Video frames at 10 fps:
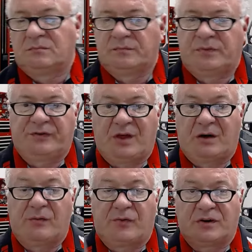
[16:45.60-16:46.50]
Plus,
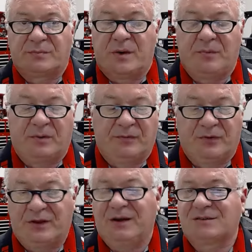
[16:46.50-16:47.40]
that'll refresh my memory for
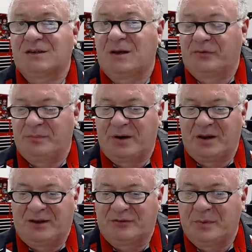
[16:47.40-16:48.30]
the next time somebody
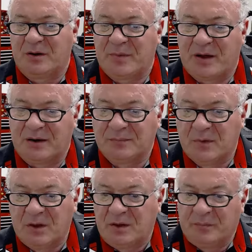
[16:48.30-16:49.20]
asks me about it.
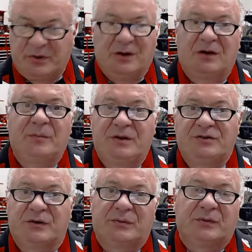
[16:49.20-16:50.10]
But it'll be
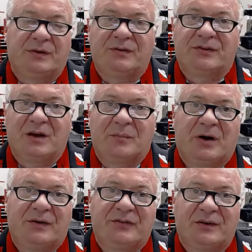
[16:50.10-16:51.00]
generally the same
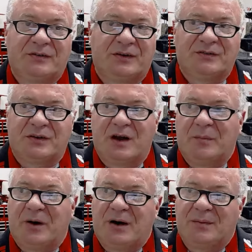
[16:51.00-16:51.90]
process as the
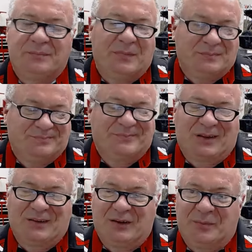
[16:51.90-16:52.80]
Yamaha.
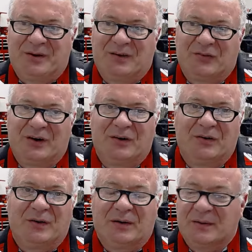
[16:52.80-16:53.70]
A little bit different here
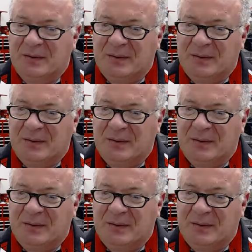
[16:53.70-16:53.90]
and there.